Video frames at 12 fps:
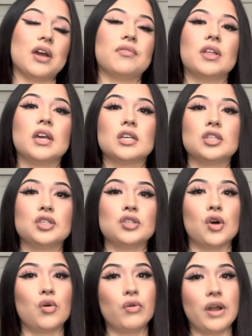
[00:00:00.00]
I feel like it's
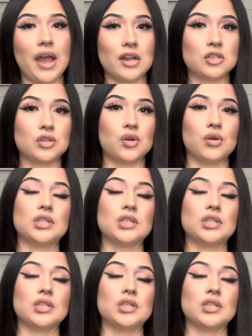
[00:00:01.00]
so natural.